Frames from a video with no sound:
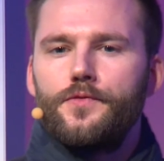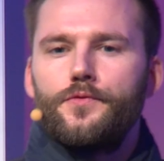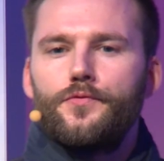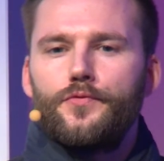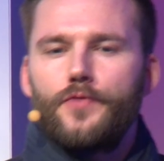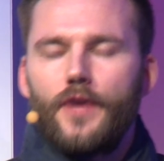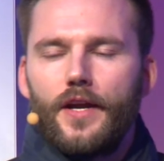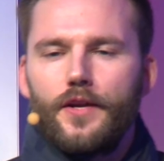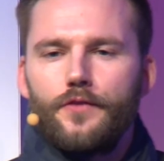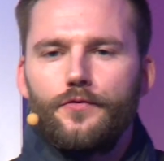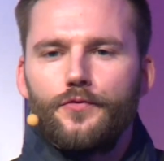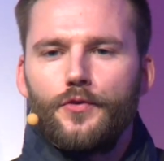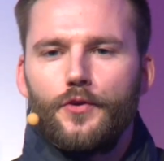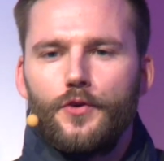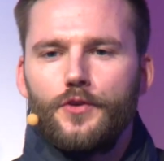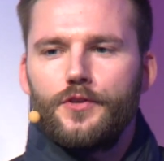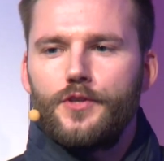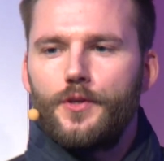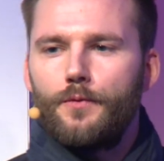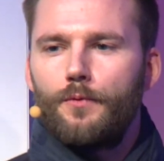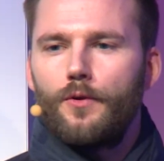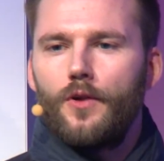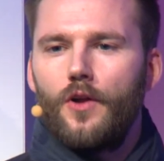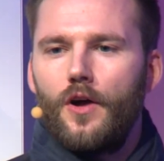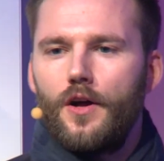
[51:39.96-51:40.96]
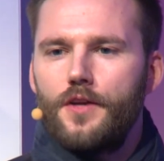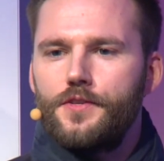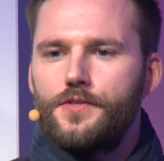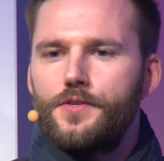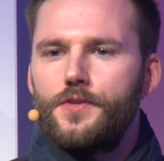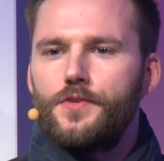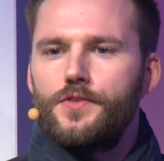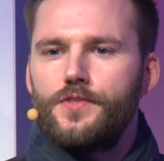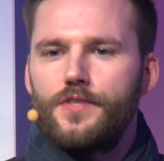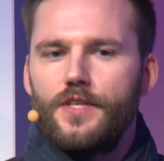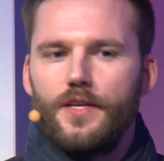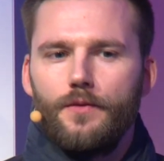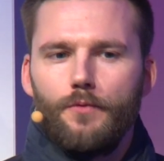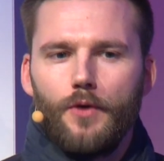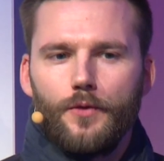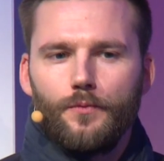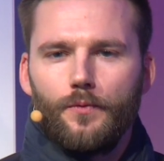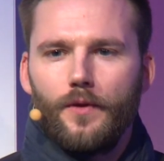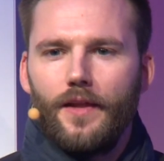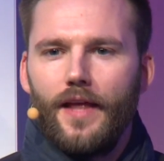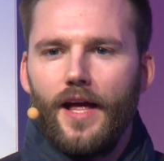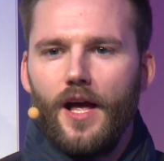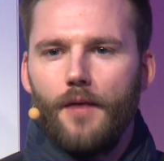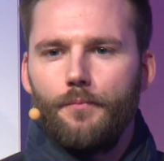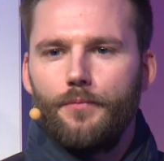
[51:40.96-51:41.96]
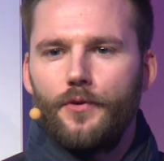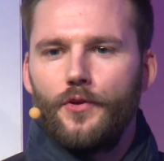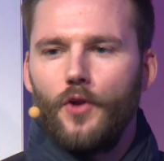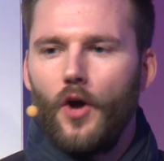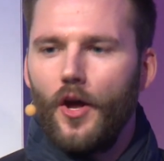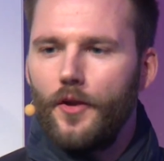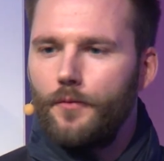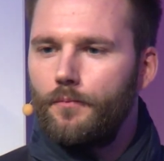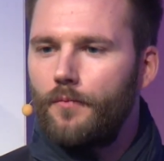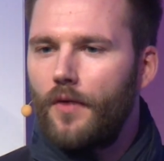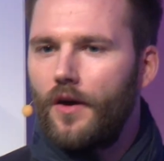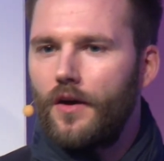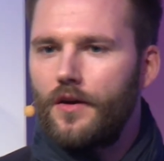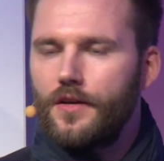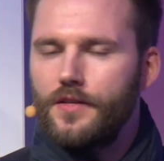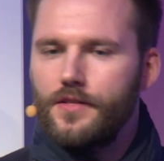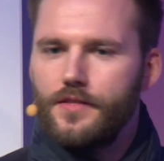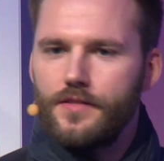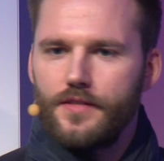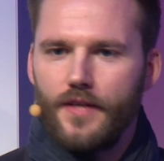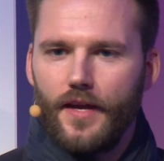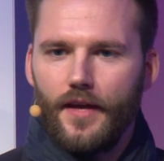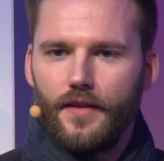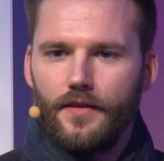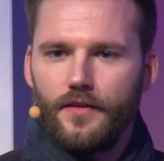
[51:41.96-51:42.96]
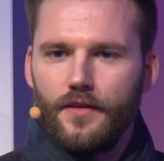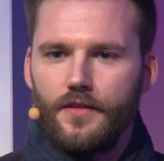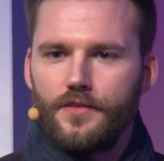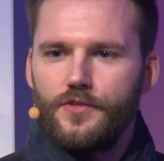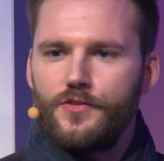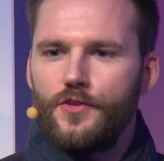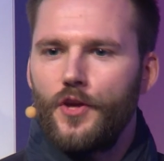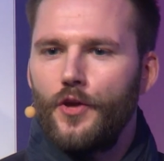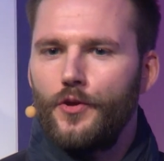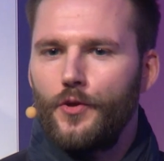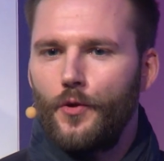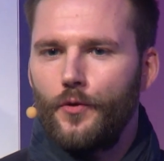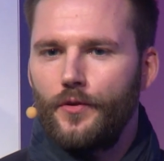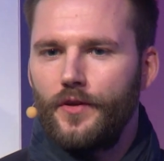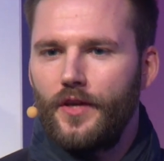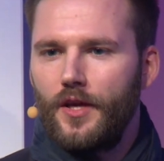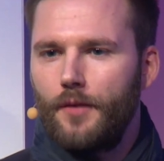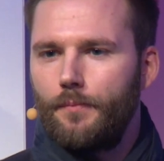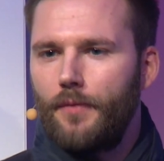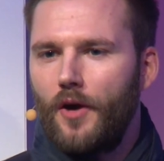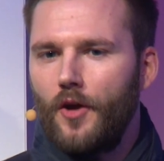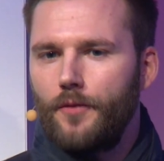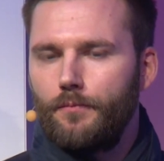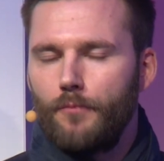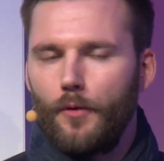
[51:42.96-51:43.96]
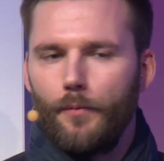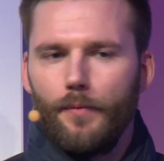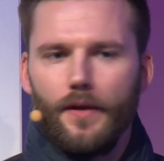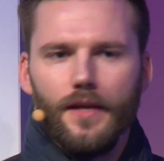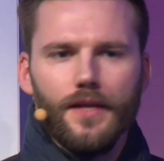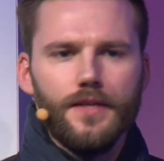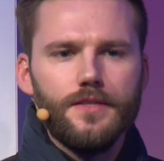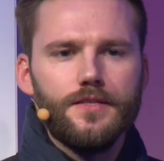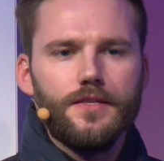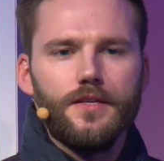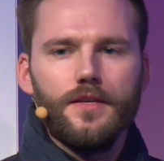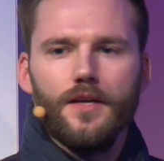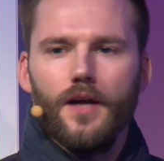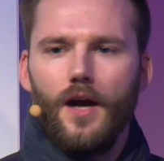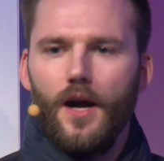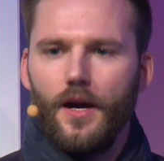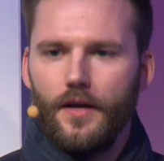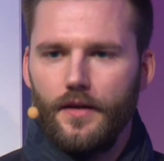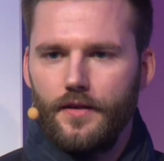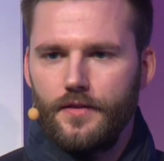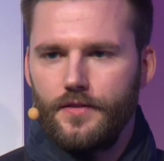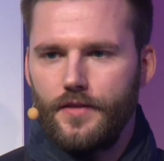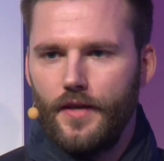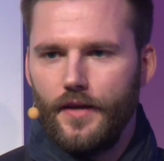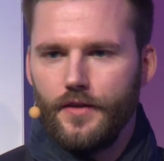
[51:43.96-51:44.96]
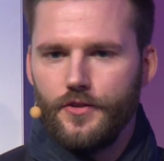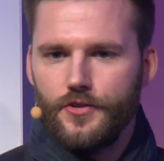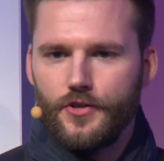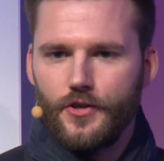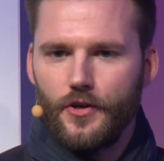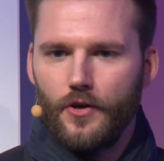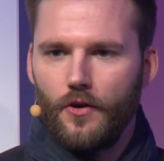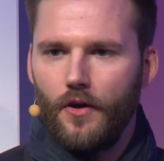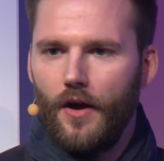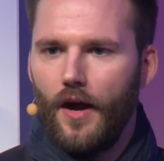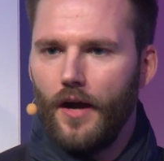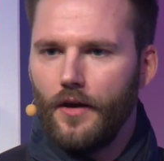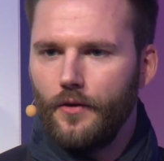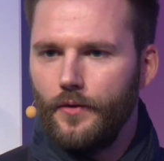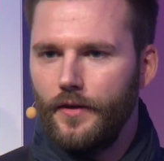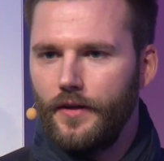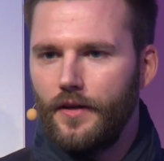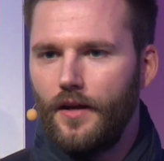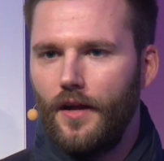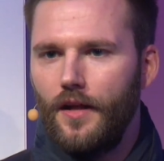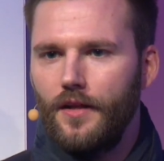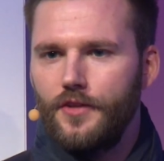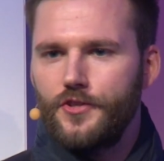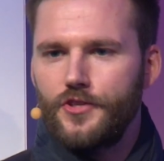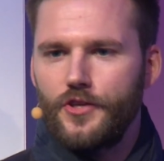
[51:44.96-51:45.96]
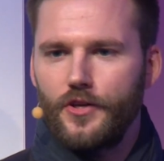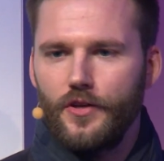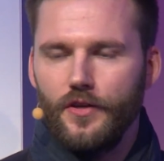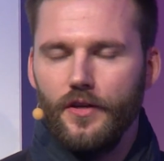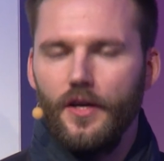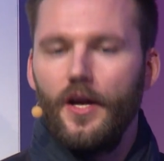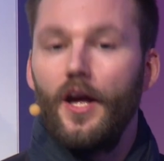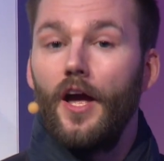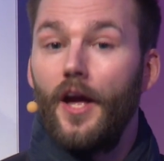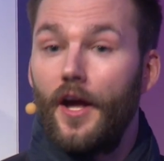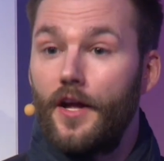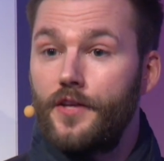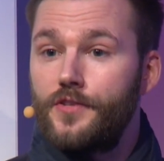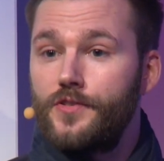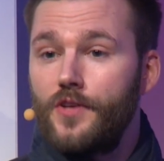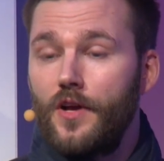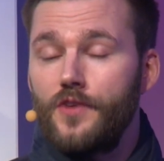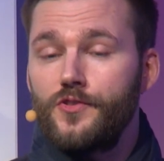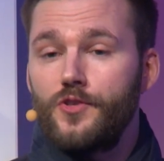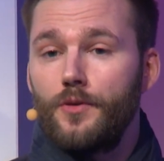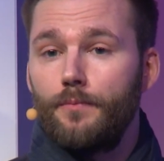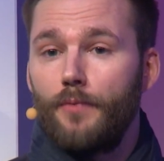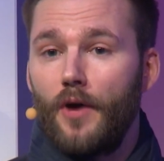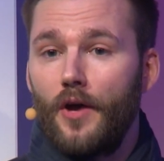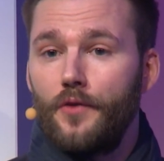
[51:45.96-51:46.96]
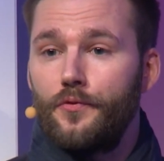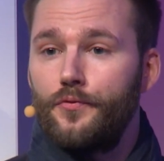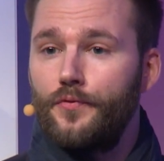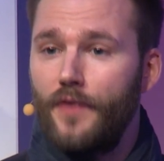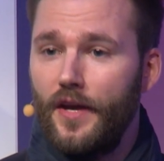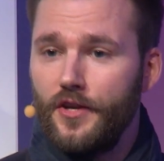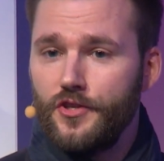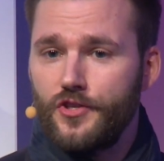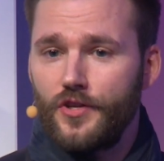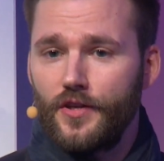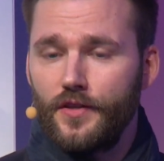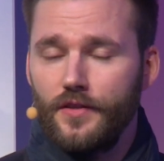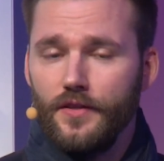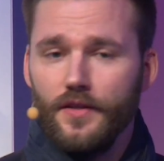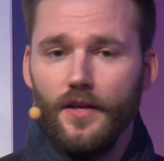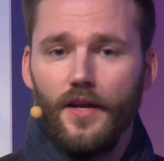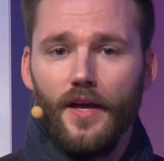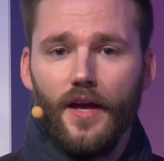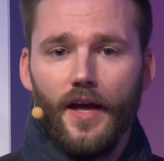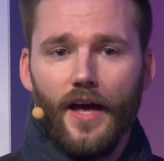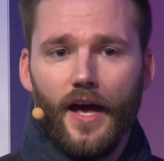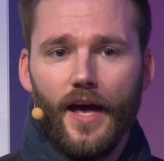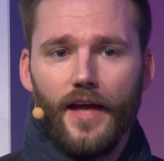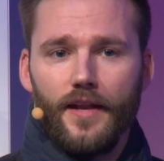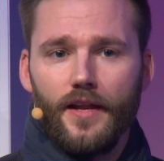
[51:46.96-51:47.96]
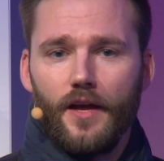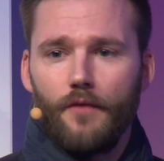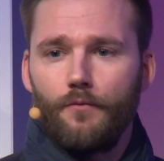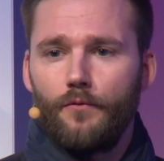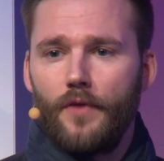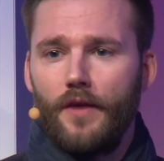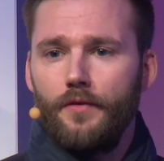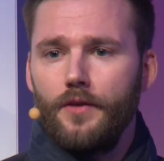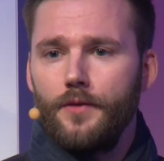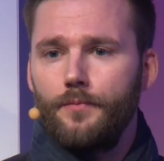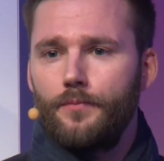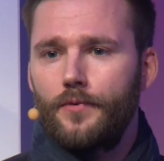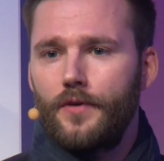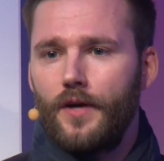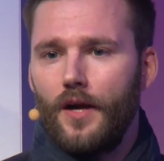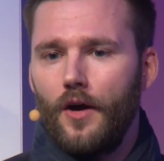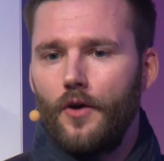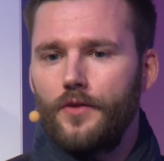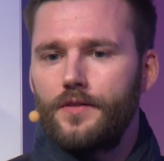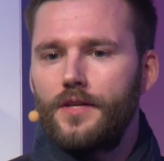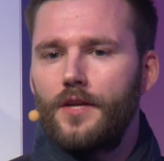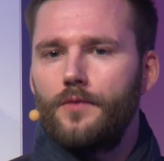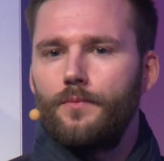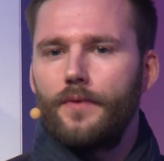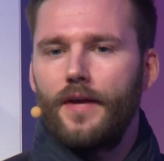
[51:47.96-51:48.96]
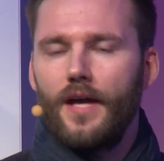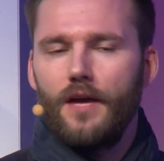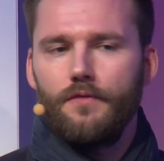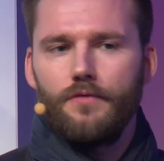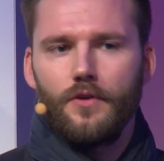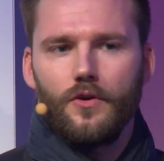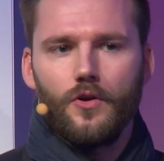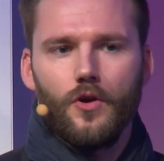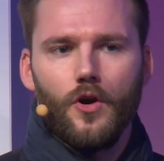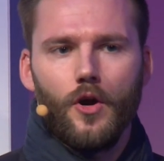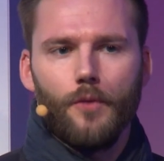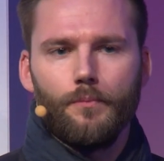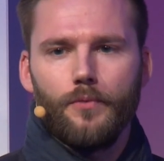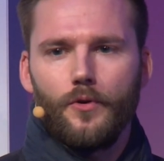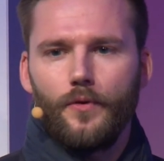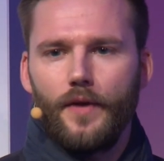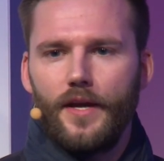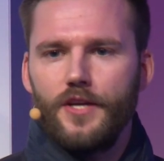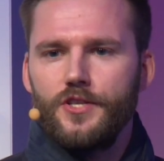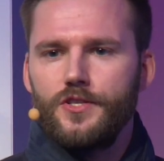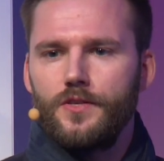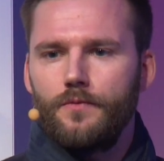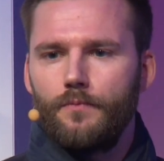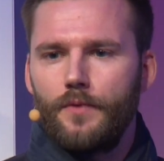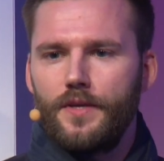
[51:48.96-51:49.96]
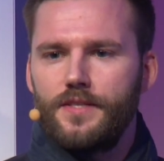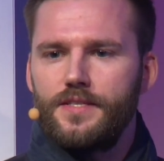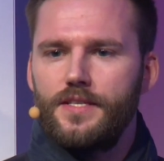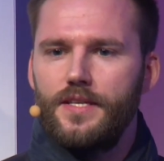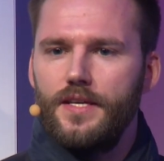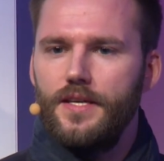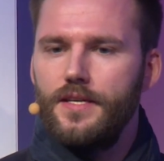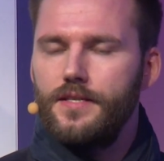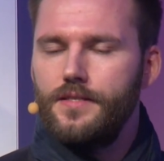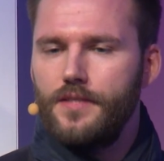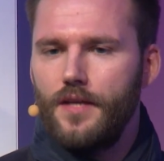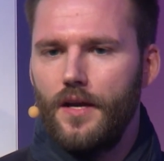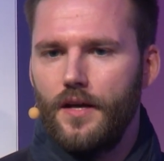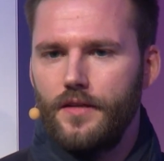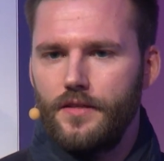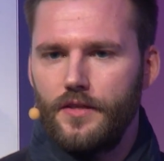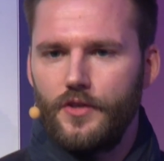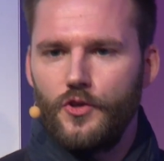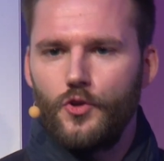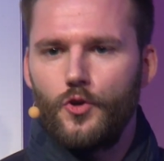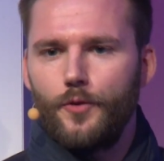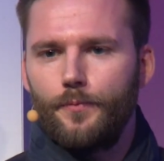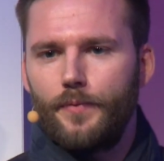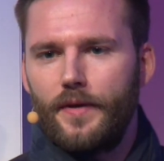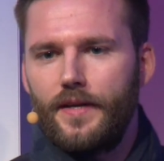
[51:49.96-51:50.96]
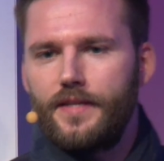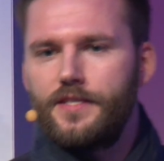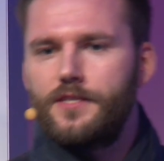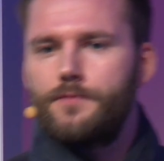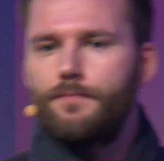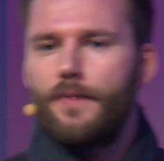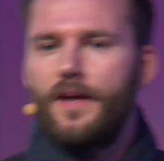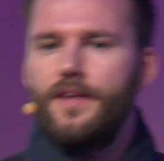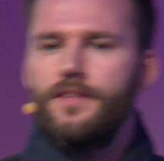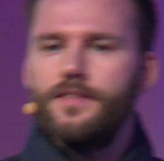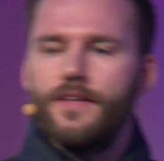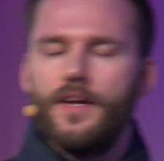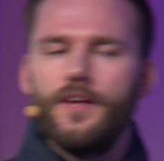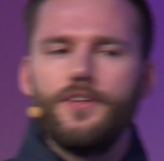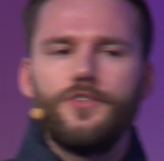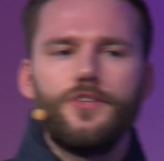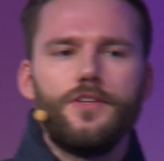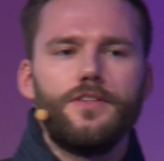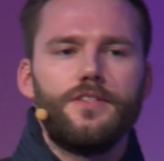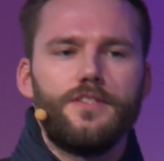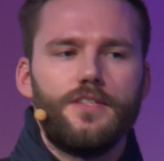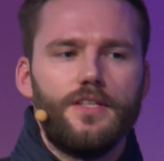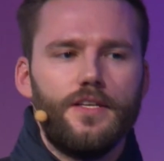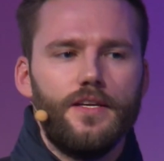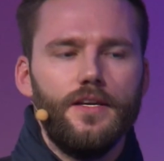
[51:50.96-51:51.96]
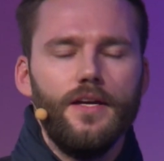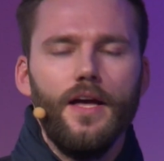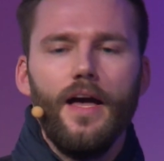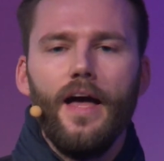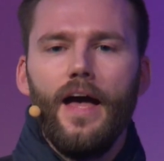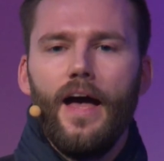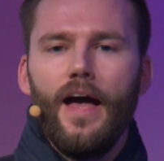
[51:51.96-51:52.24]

in Frankfurt, you will also see what will happen on Mars. And it's not only about mobility, architecture, or agriculture. It's also about fashion. And I'm very proud that we have a cooperation with ESA, the European Space Agency,